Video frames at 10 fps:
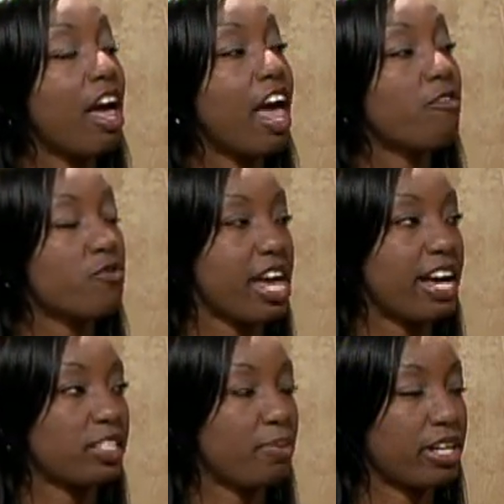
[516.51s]
every
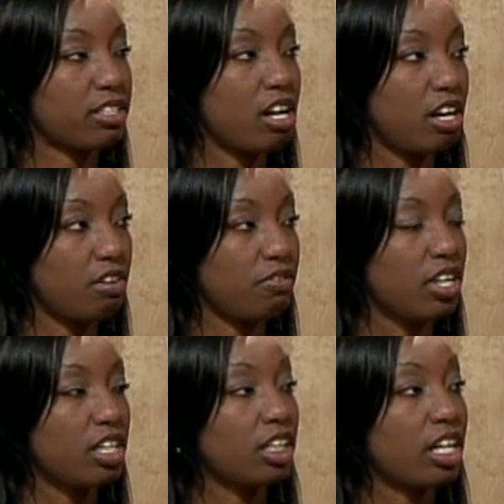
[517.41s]
aspect of
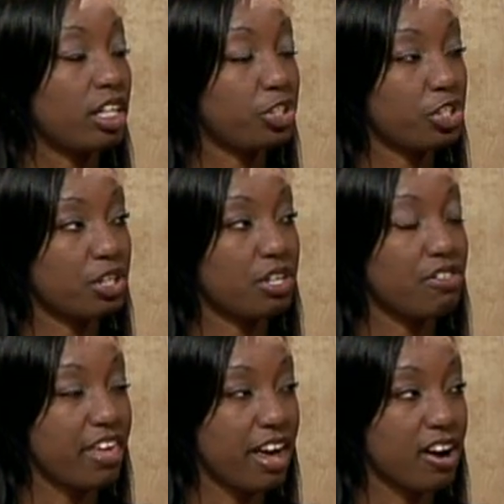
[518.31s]
the culture
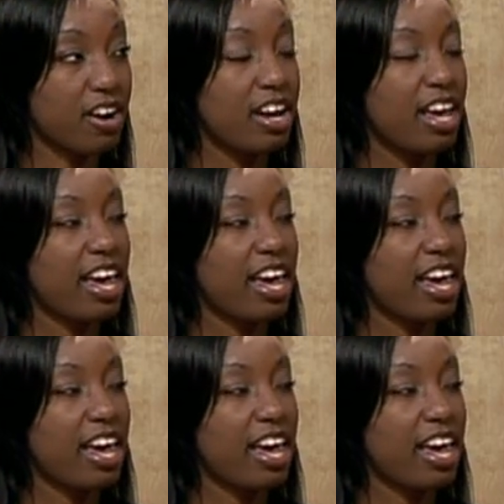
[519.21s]
there,